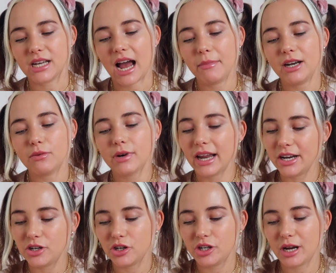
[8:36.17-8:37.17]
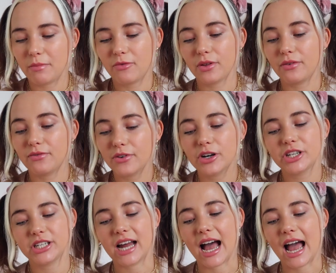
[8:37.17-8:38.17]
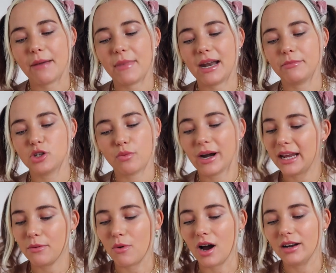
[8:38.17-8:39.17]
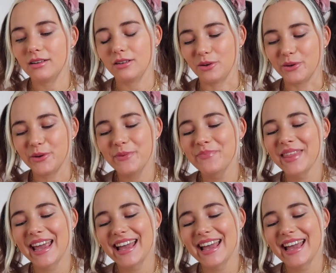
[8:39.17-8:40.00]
I'm in a relationship for the first time and I'm twenty-one, lol.